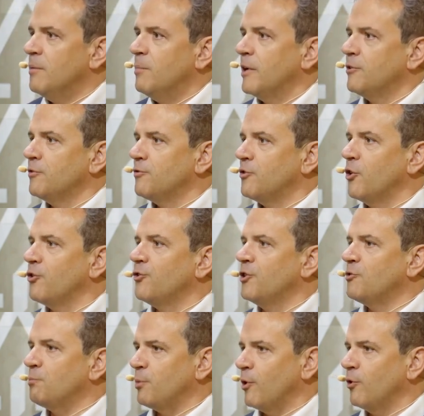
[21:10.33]
But of course,
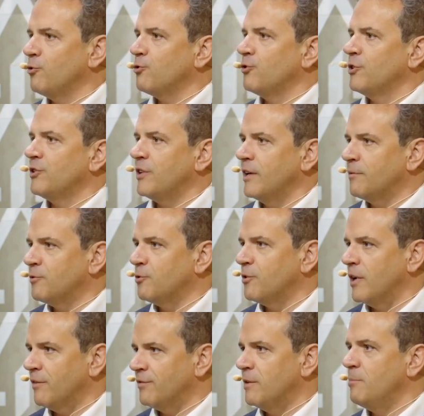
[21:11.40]
these products deserve to
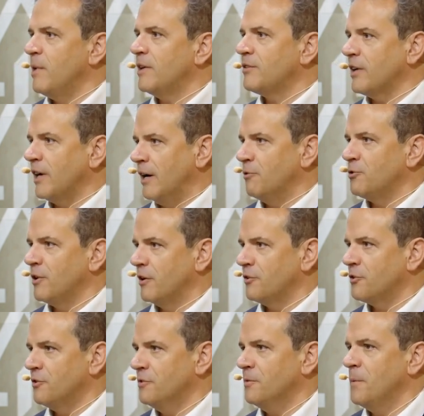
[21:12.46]
have the best house
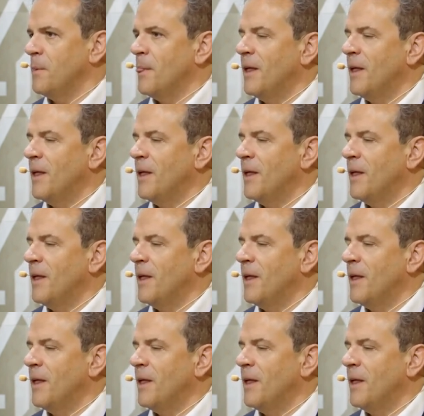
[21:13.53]
also.